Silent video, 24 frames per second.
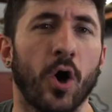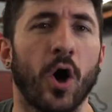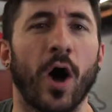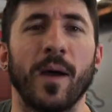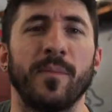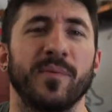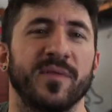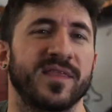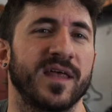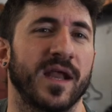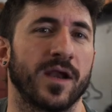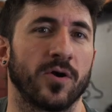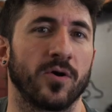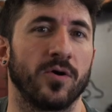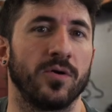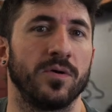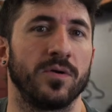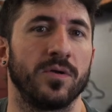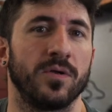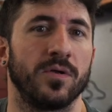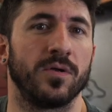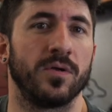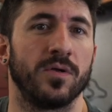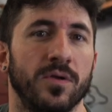hypothetical,
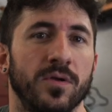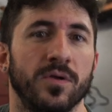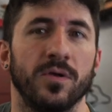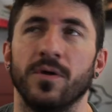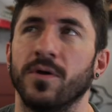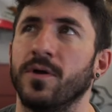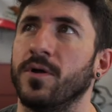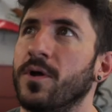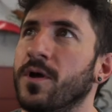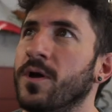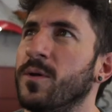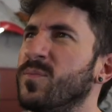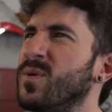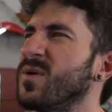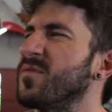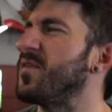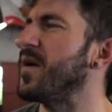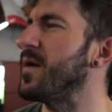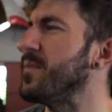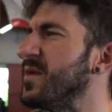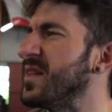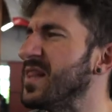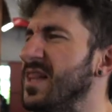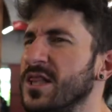but if
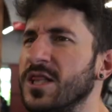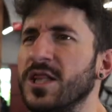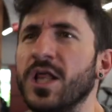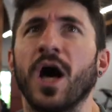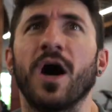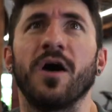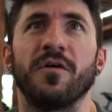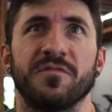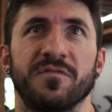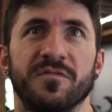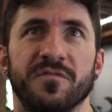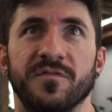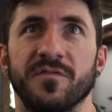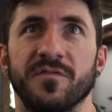I'm in love,